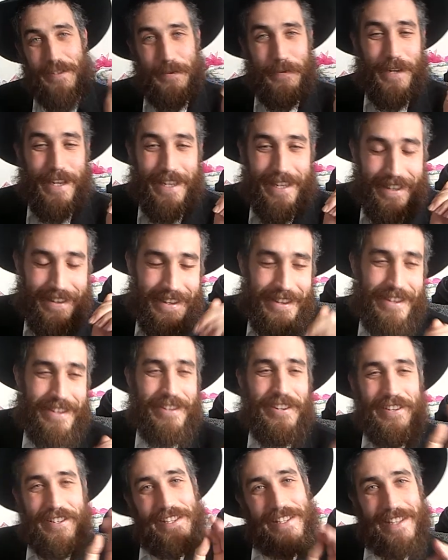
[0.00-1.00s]
away, and then the
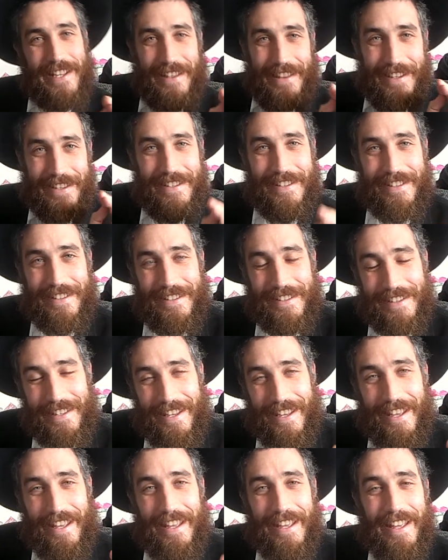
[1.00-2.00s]
Torah says like this:
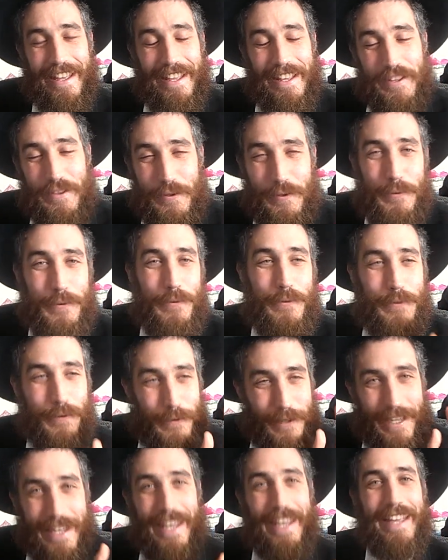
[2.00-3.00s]
a new
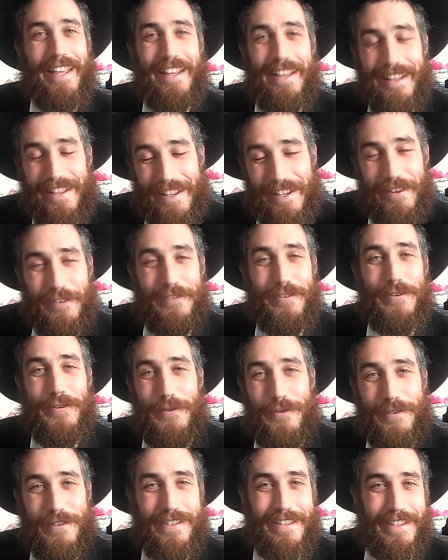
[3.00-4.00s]
king
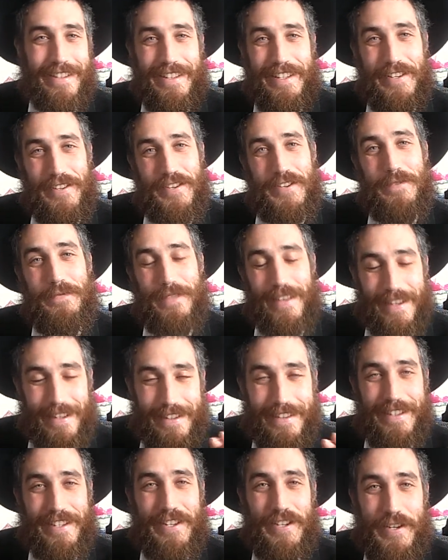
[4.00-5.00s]
arose in Egypt, and he
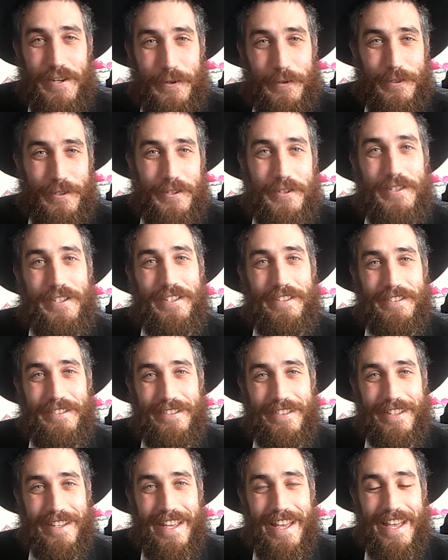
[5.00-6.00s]
didn't know Joseph.
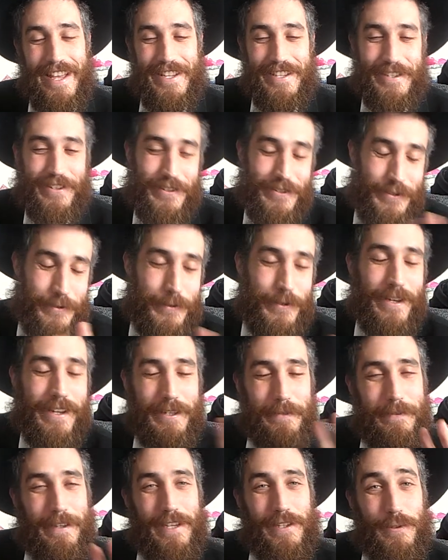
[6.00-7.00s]
So there's 2
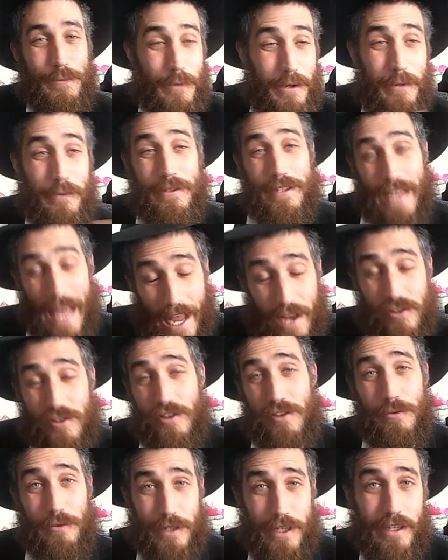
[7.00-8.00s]
explanations. One, it was actually a
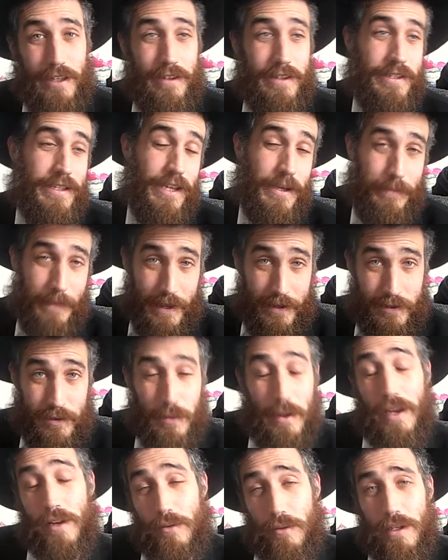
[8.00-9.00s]
new king. This king passed
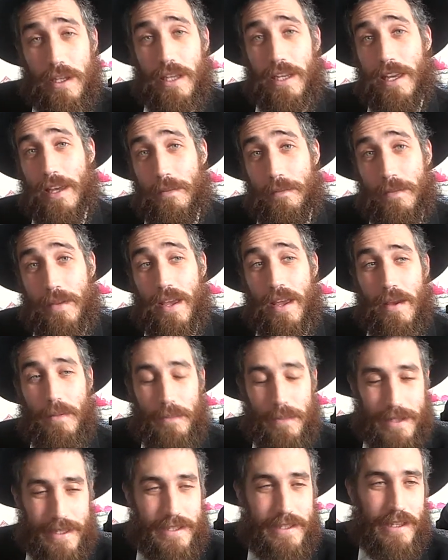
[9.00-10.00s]
away, a new king came,
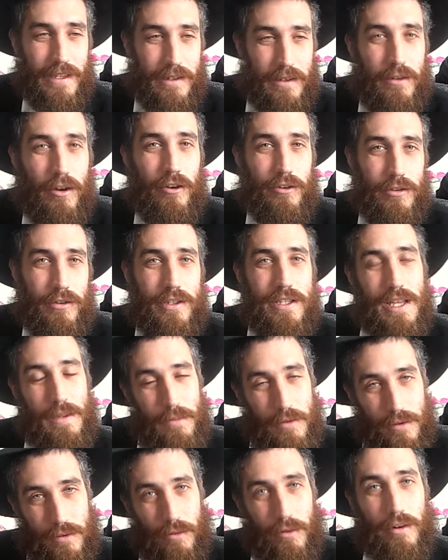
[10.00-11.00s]
but this is a little hard to accept
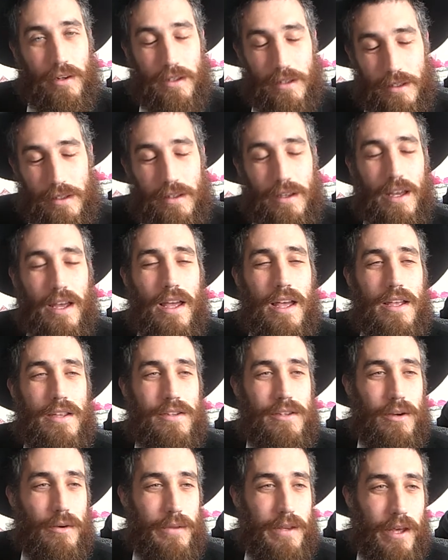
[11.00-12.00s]
historically.
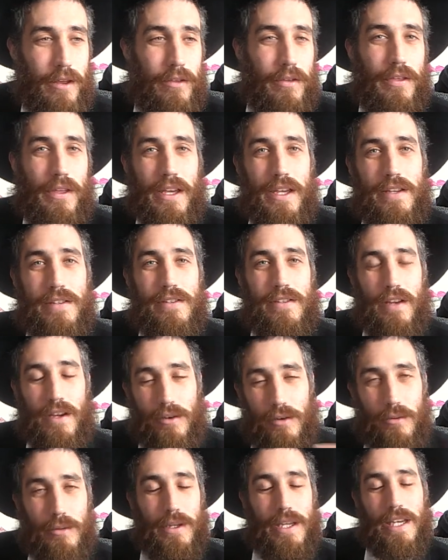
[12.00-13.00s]
So the other thing is, a
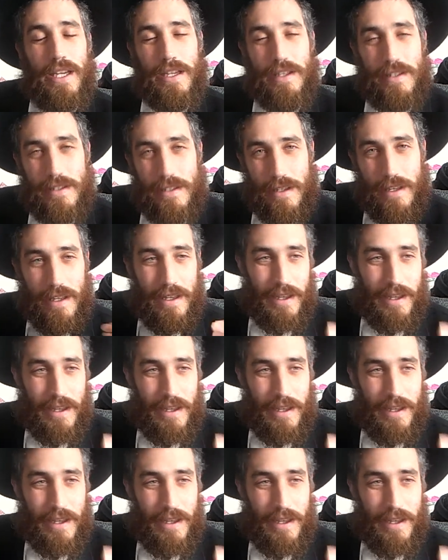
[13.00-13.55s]
new king is,